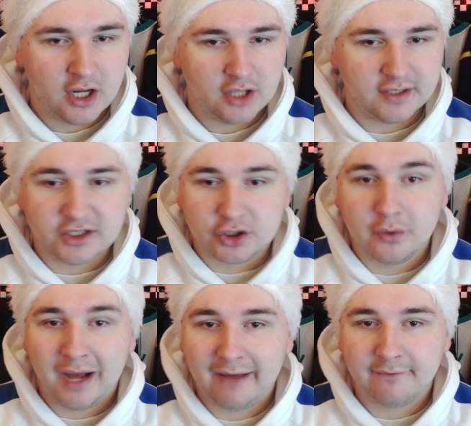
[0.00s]
they do
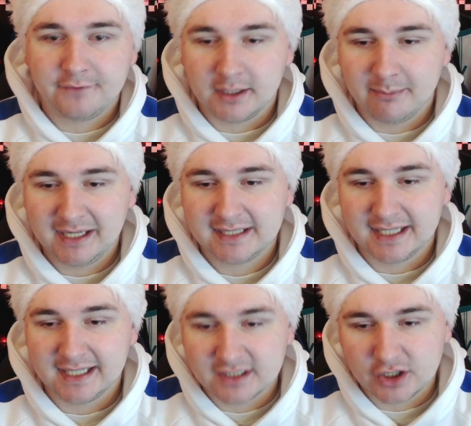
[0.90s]
have the
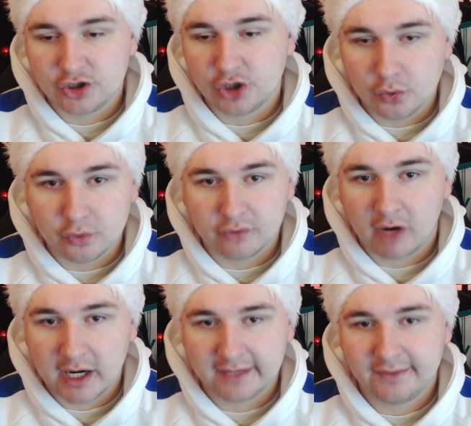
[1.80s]
ability to do the
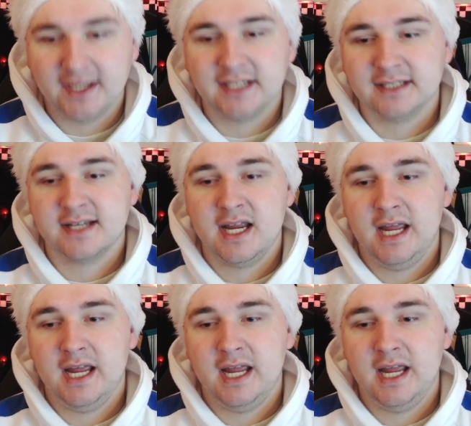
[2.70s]
right things.